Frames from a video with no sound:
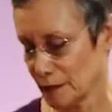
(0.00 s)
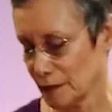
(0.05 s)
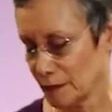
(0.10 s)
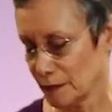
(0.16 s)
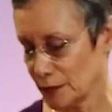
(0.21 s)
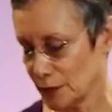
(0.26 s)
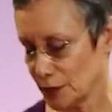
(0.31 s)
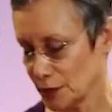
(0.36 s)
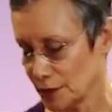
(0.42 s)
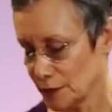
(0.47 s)

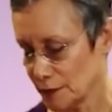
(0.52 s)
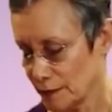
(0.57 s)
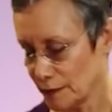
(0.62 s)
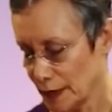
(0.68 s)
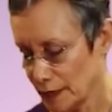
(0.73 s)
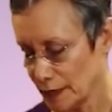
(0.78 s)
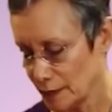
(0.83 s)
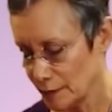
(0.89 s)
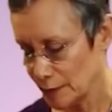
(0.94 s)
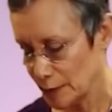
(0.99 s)
which is
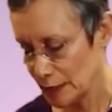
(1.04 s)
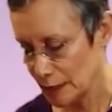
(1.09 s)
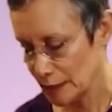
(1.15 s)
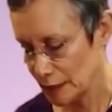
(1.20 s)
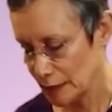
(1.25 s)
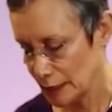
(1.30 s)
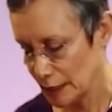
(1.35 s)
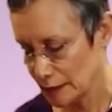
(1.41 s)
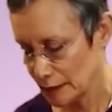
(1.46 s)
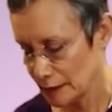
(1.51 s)
right up
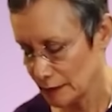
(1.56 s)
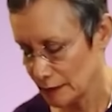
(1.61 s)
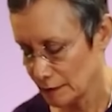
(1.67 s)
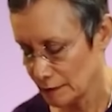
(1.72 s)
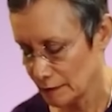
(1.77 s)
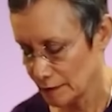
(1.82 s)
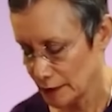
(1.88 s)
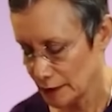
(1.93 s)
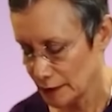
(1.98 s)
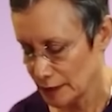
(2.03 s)
here at
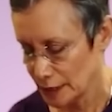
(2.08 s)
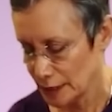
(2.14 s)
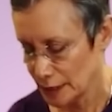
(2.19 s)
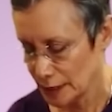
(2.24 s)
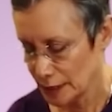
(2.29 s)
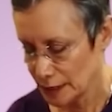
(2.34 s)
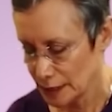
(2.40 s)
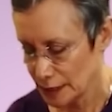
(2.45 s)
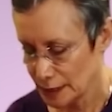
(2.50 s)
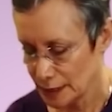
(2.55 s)
the
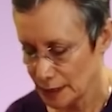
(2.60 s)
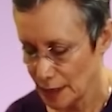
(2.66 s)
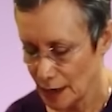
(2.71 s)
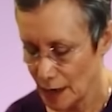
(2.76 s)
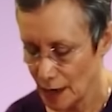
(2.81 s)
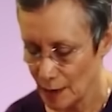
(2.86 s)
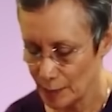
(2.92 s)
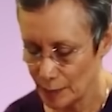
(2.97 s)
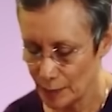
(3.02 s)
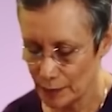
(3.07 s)
very
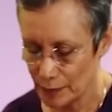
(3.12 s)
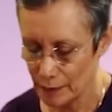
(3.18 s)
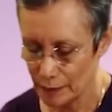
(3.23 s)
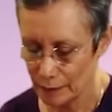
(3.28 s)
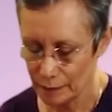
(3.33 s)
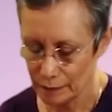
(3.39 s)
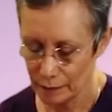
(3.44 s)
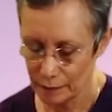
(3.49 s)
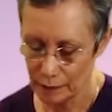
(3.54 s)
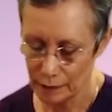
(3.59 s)
top,
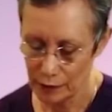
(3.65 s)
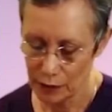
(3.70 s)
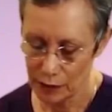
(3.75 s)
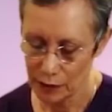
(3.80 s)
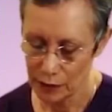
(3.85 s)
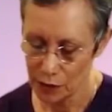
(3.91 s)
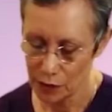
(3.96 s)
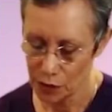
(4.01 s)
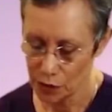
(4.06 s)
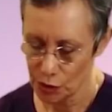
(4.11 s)
near
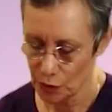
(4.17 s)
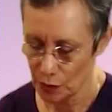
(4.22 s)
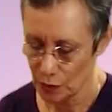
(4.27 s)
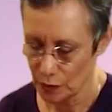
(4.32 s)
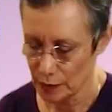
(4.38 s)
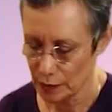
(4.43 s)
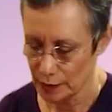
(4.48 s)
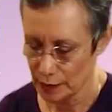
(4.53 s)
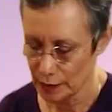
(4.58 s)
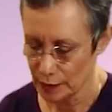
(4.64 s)
the
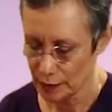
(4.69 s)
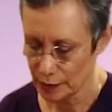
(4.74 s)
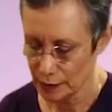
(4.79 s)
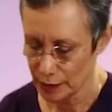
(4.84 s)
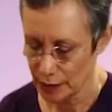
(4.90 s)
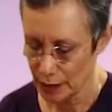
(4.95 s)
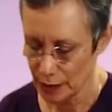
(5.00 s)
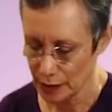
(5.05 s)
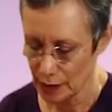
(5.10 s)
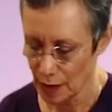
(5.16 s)

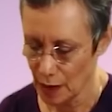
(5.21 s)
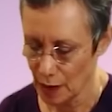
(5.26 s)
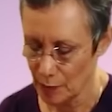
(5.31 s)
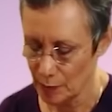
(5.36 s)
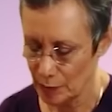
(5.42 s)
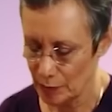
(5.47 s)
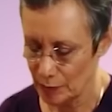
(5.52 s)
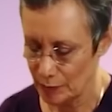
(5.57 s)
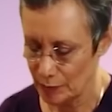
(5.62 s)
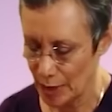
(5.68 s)
shoulders and the
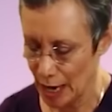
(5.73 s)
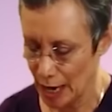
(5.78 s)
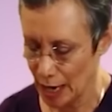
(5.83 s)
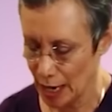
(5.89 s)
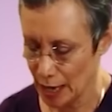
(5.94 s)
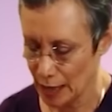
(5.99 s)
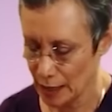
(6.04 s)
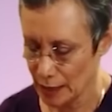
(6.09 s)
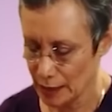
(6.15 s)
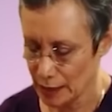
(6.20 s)
upper
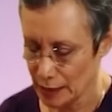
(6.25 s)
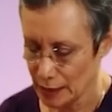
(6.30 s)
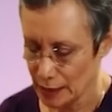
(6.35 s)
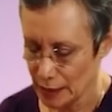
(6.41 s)
back.